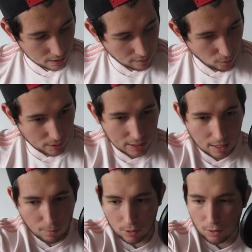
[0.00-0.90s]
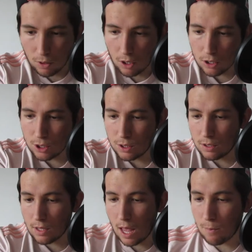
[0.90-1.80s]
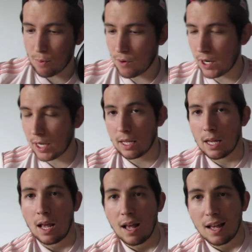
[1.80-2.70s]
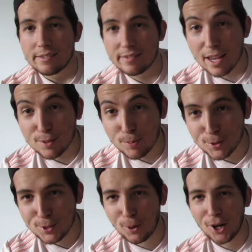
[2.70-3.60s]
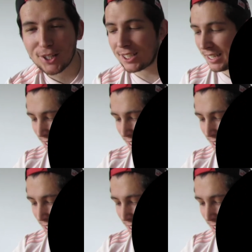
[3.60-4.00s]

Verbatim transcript: Another one that I want to watch that I'm pretty desperate to watch.